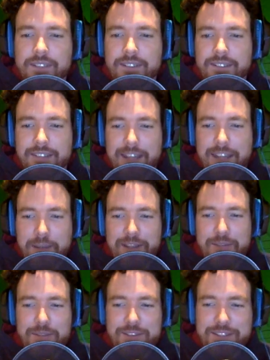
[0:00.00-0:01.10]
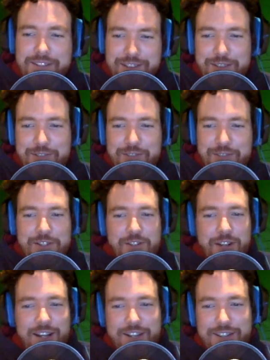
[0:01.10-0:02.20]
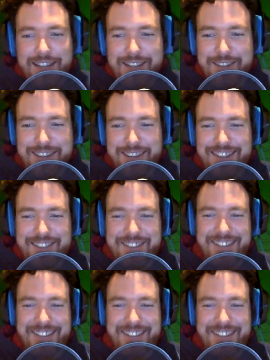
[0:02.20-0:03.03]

King Behemoth says it took 50 tries. I don't think so.